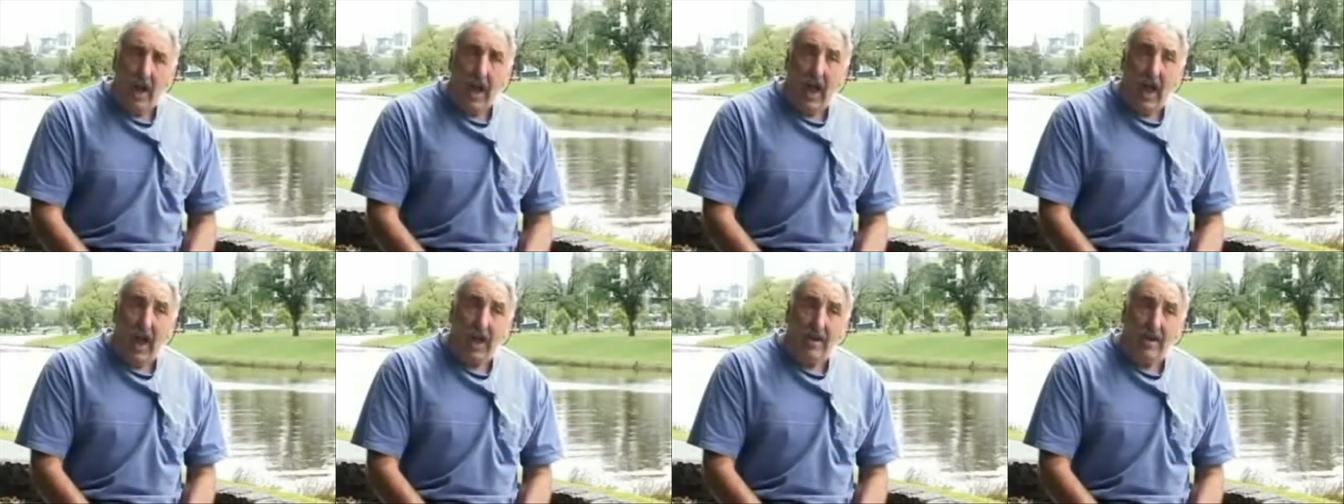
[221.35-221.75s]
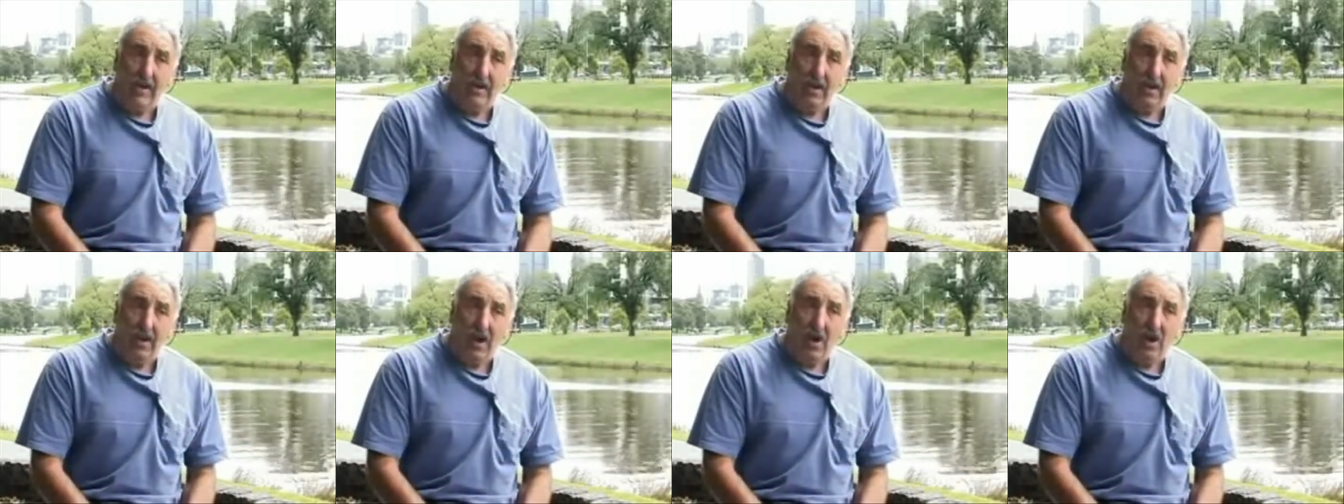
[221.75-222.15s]

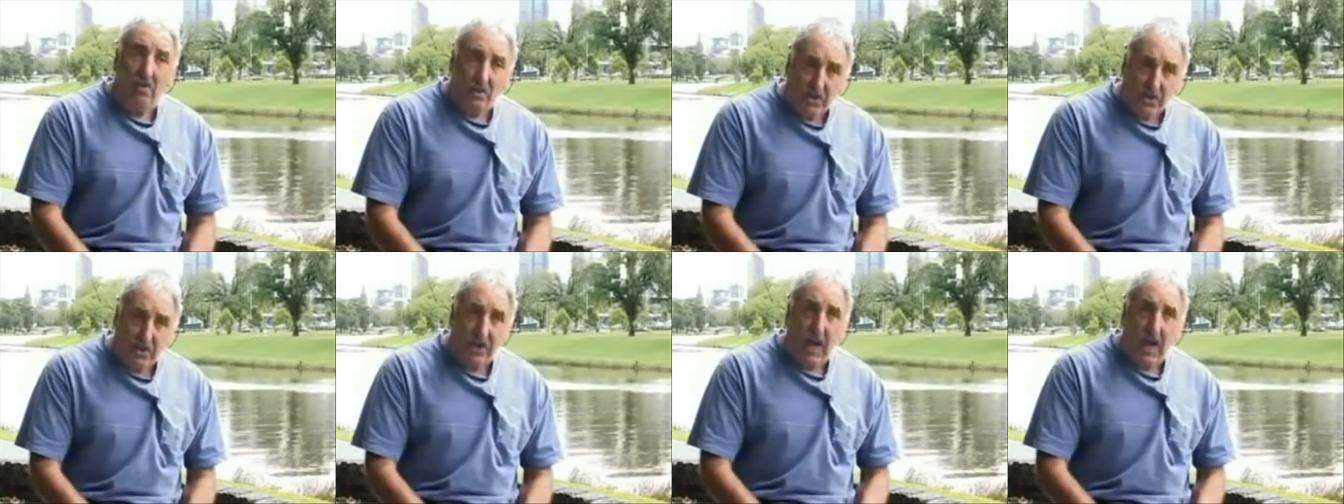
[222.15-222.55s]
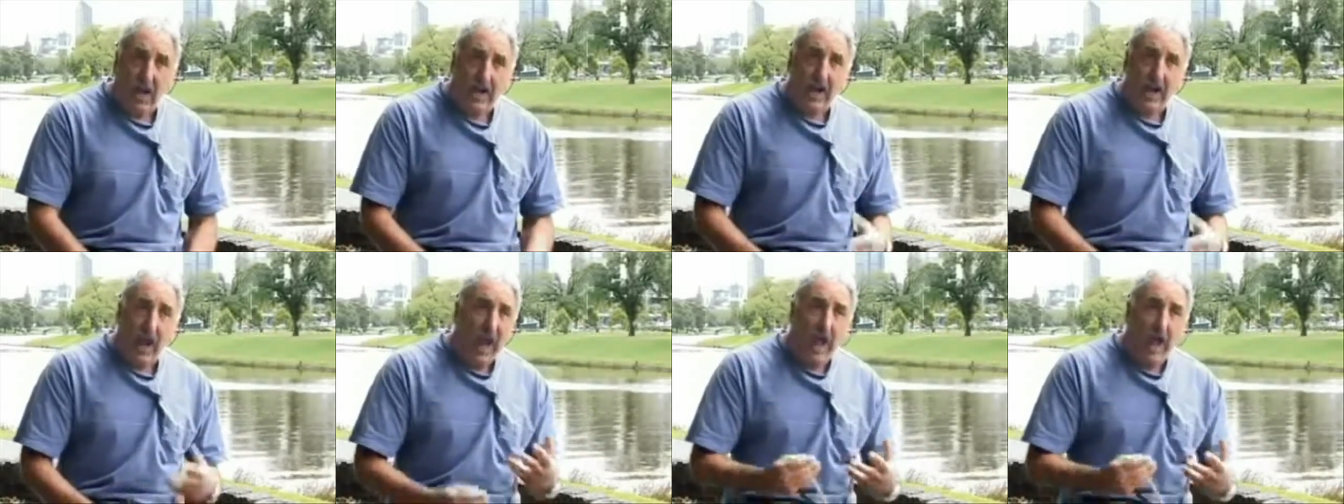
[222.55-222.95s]
And I would
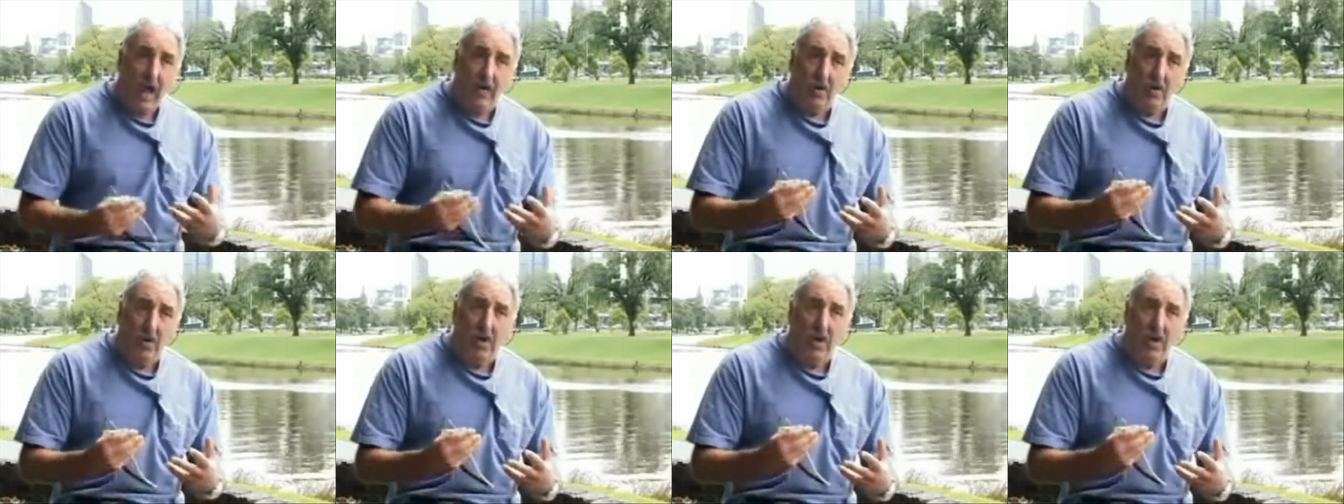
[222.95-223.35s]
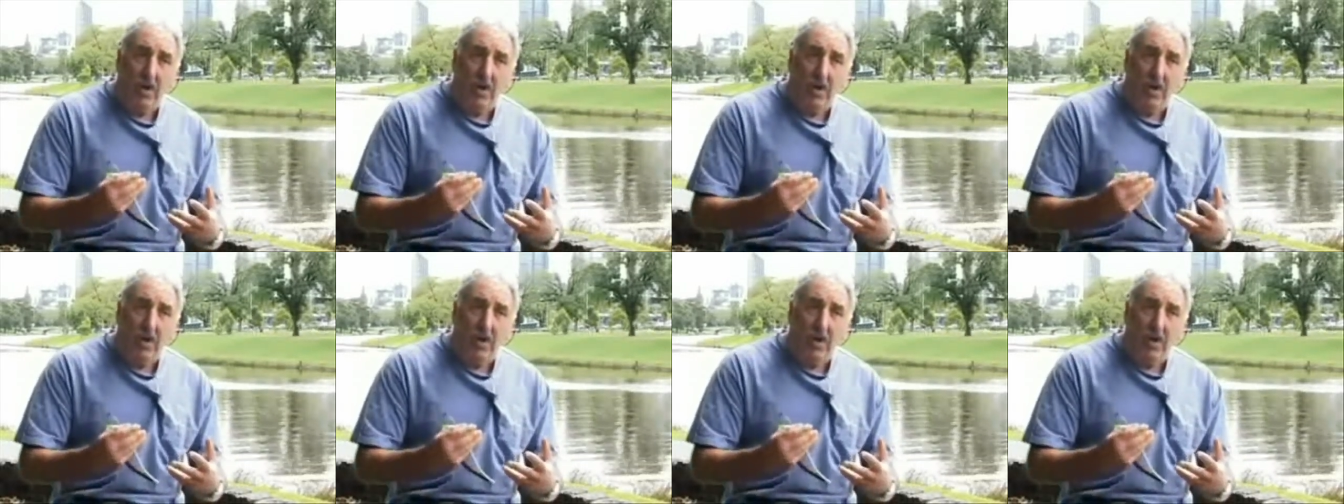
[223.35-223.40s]
say now